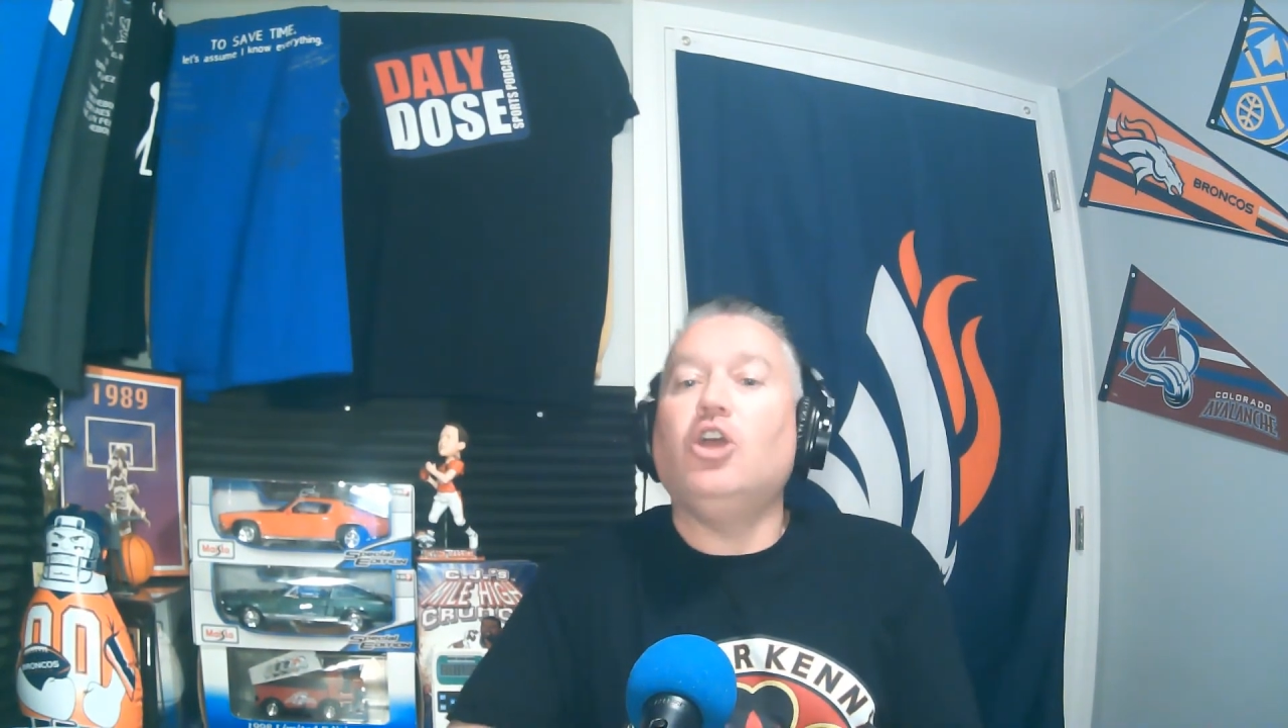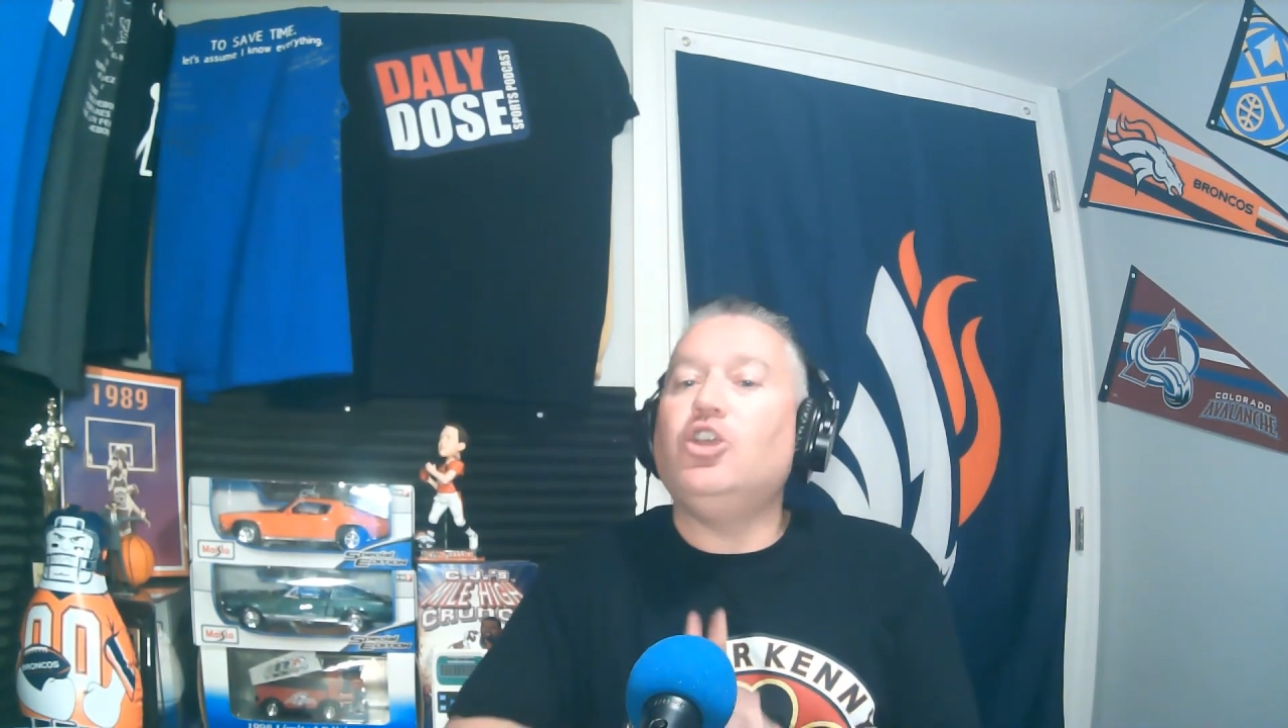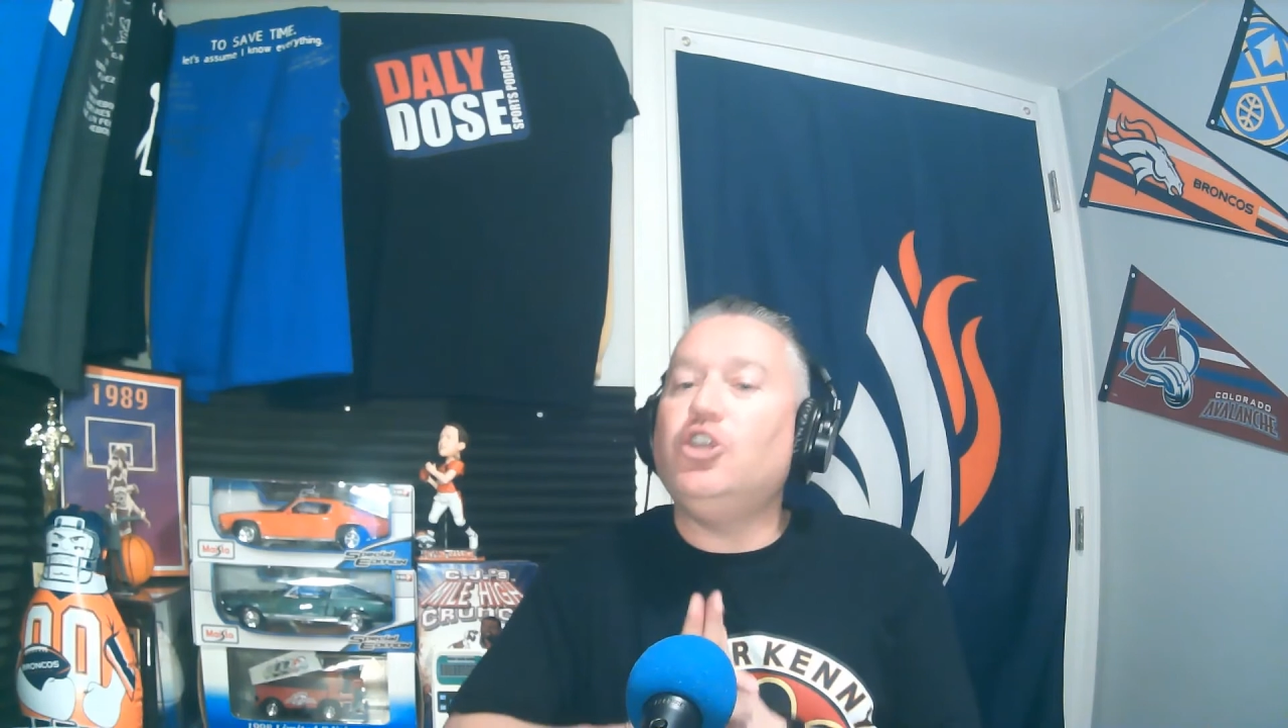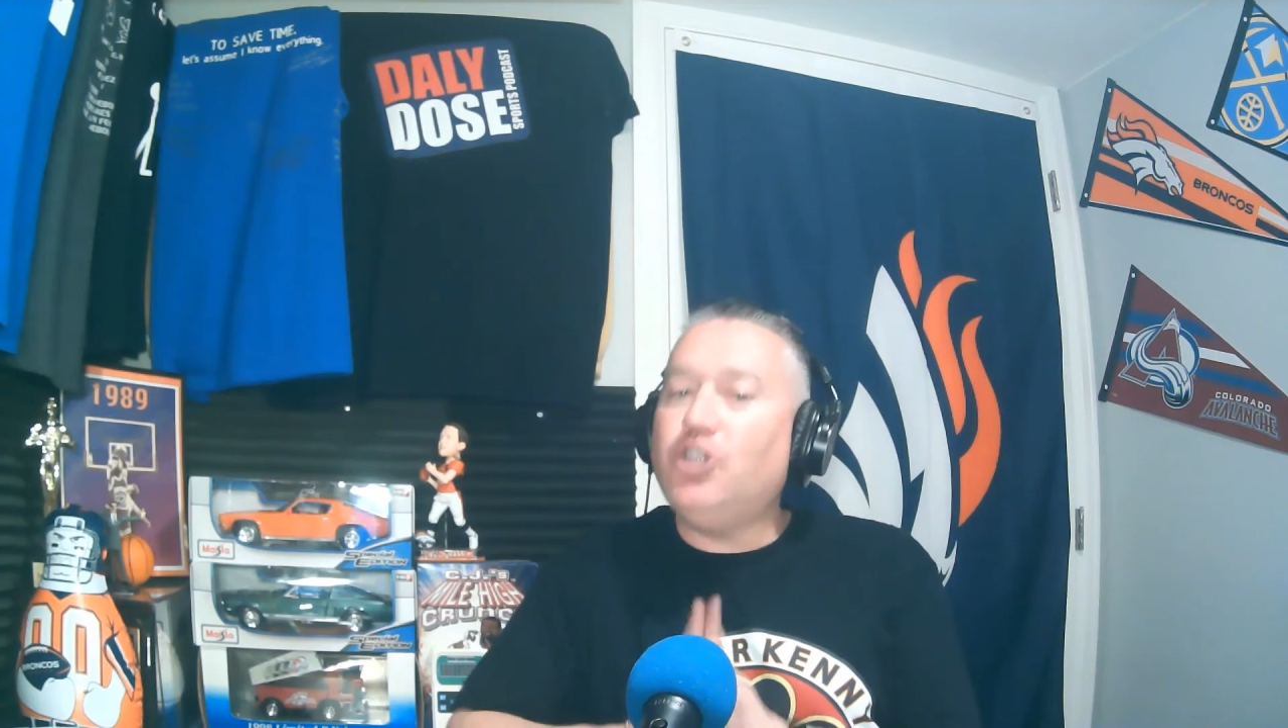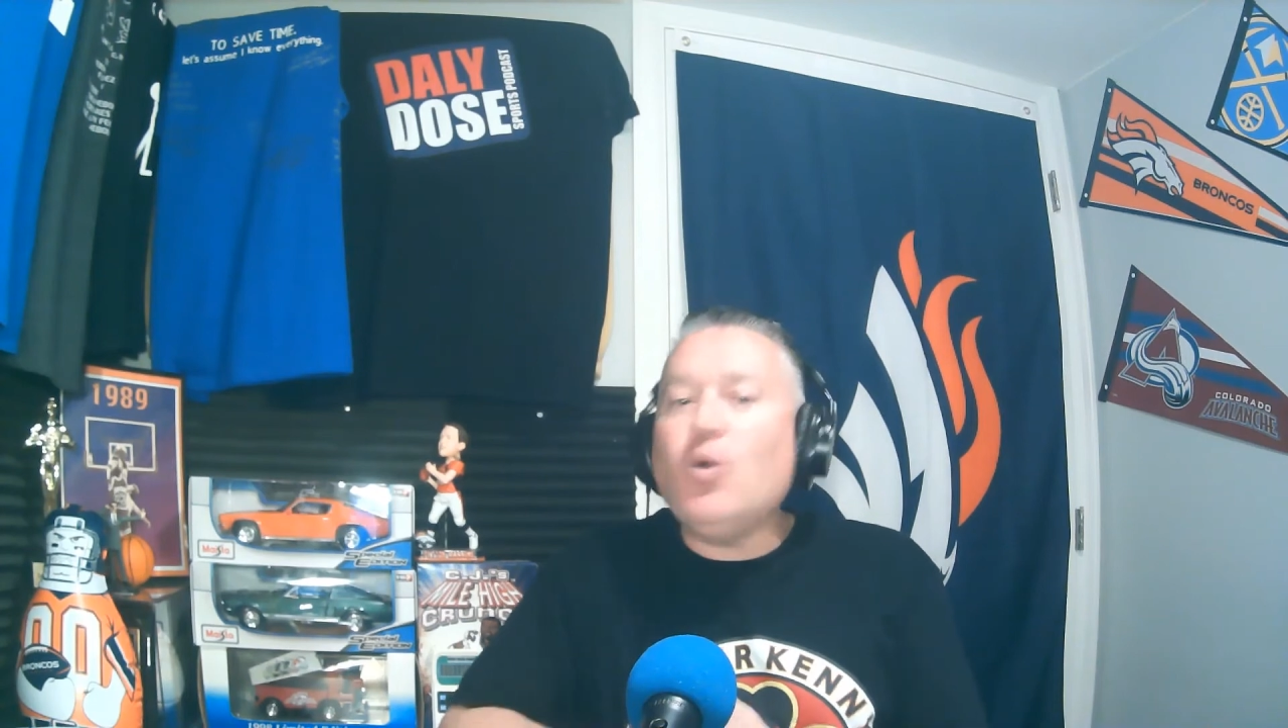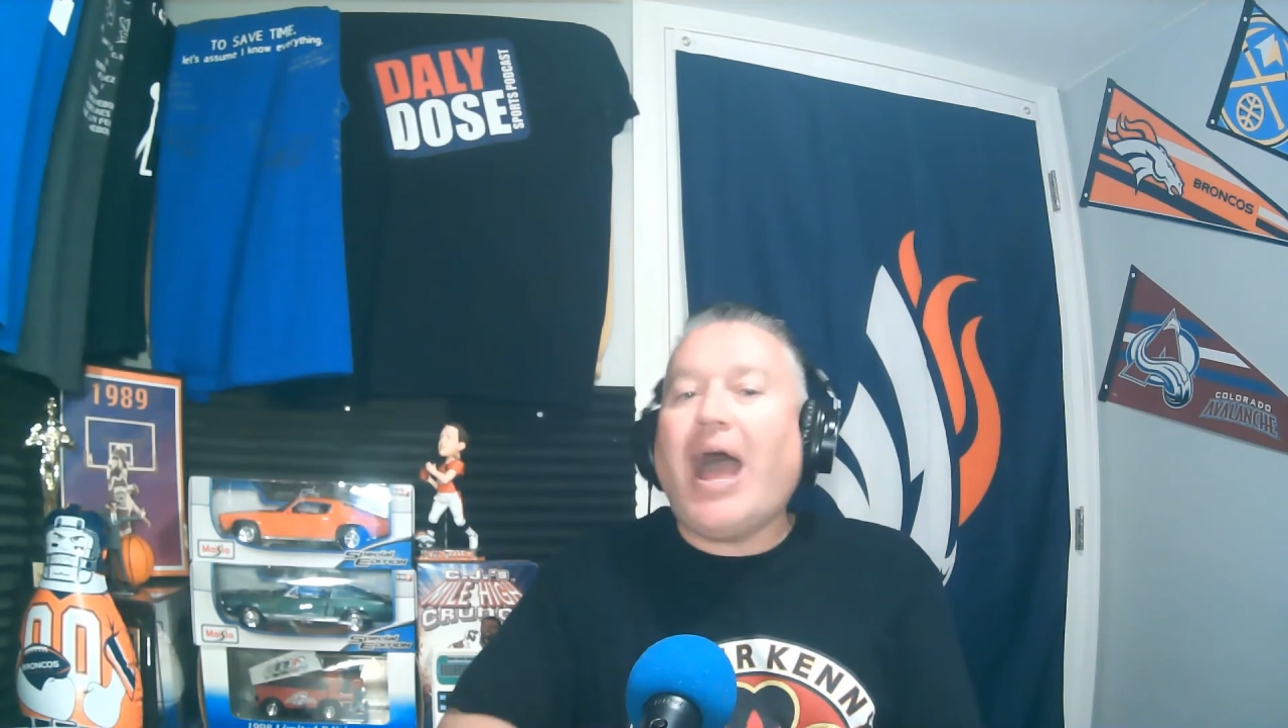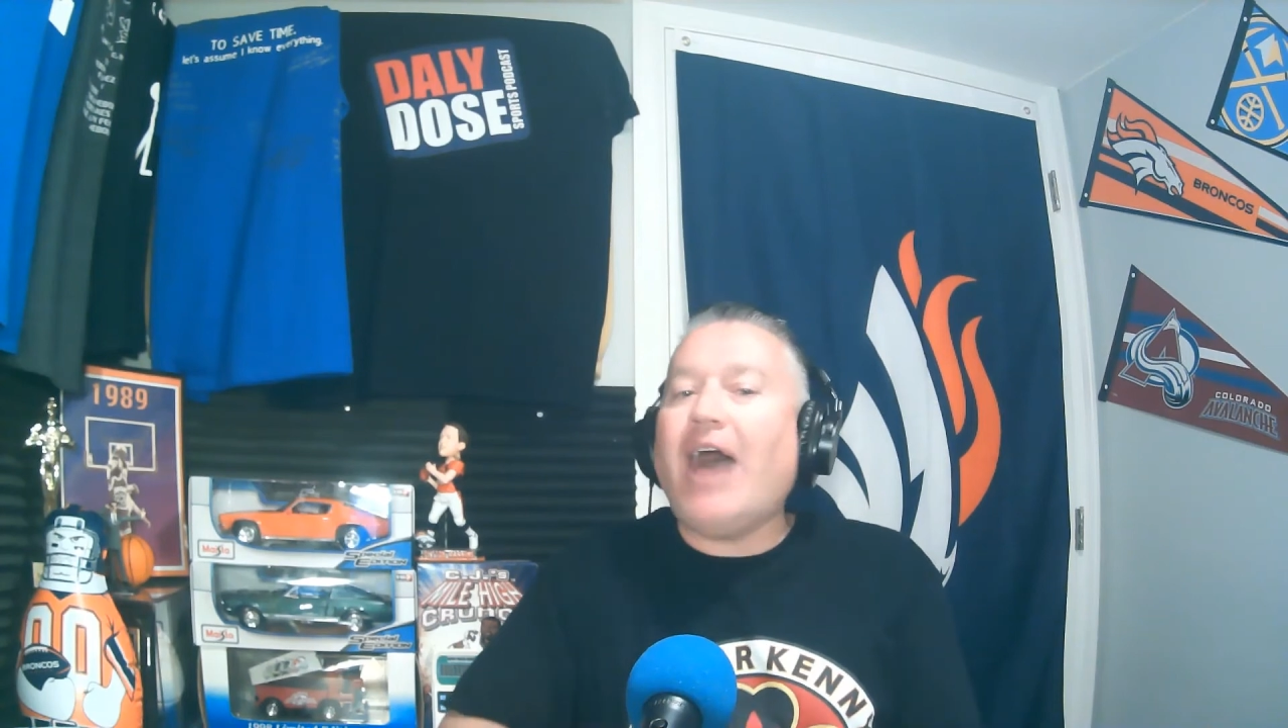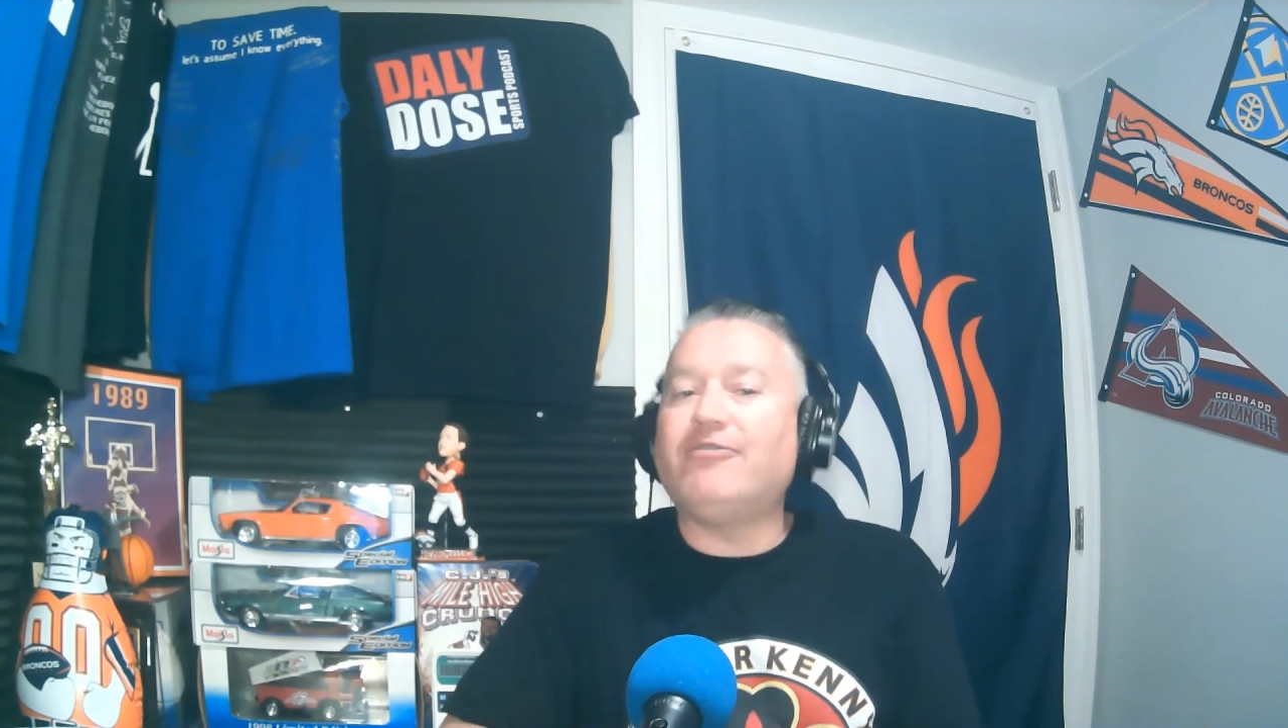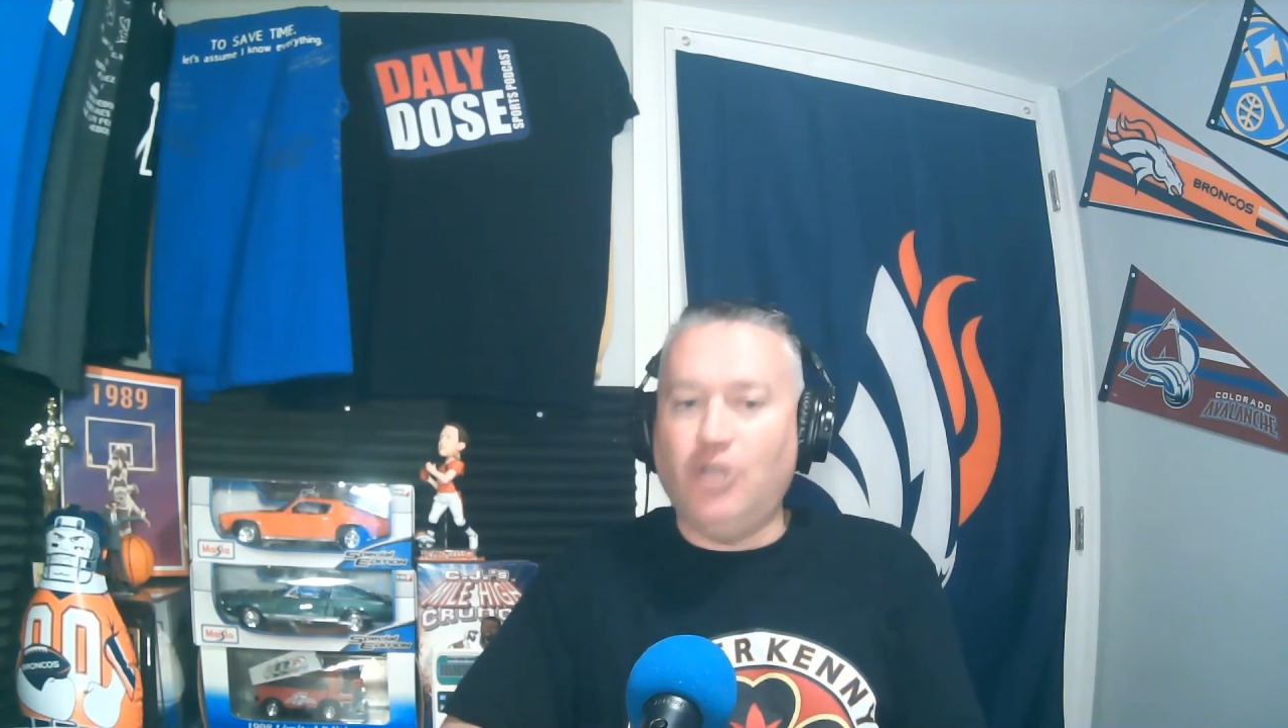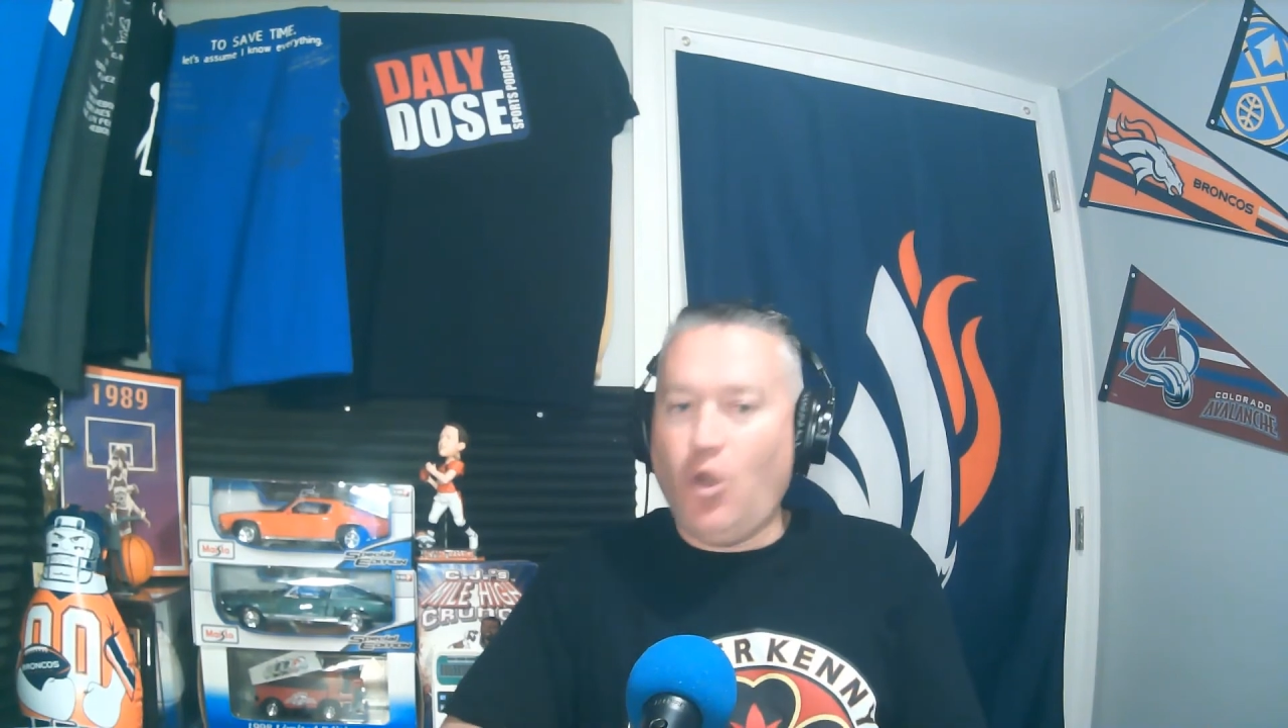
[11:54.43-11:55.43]
you
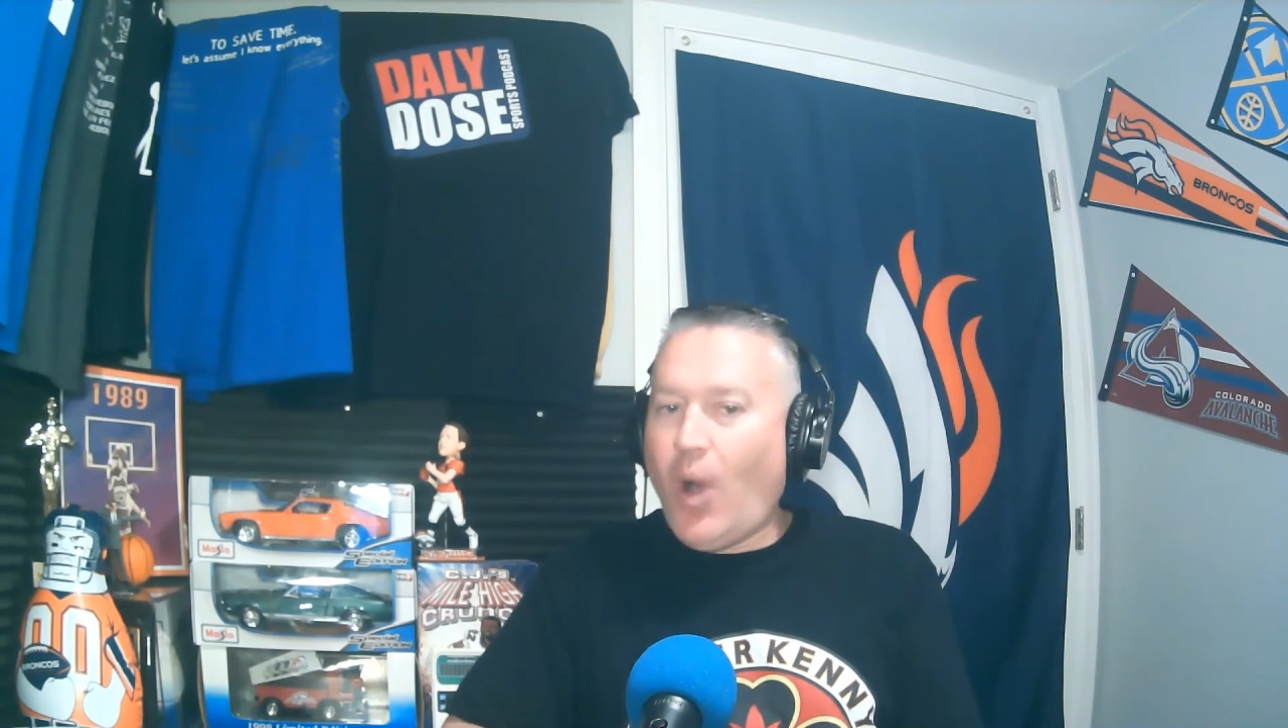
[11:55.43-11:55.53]
have no